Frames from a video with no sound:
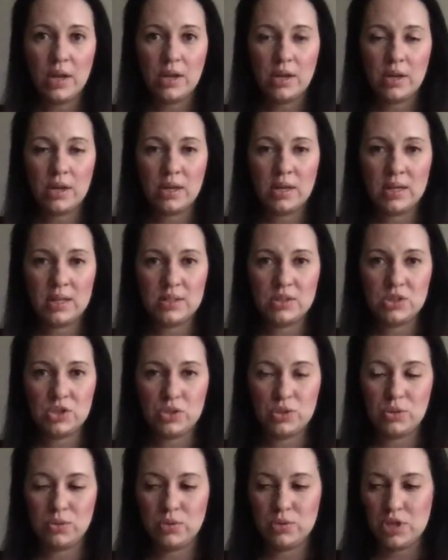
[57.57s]
You needed
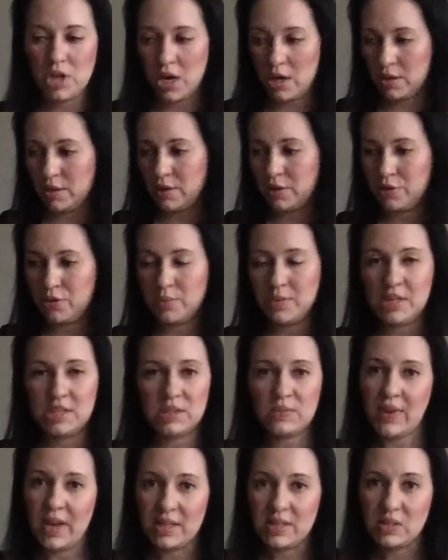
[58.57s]
to channel it through me
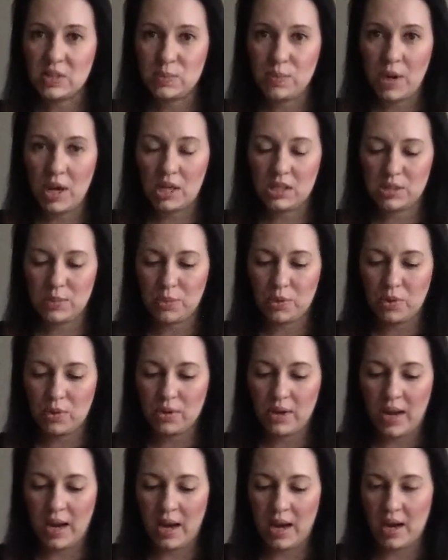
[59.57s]
as fast as
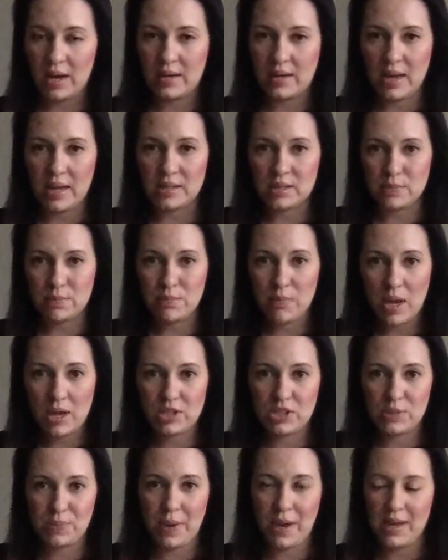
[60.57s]
possible and as
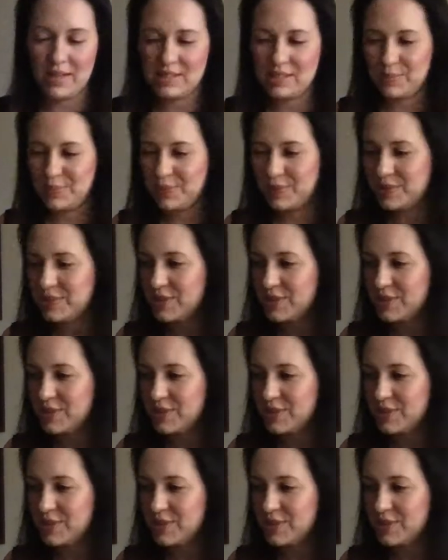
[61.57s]
much as possible.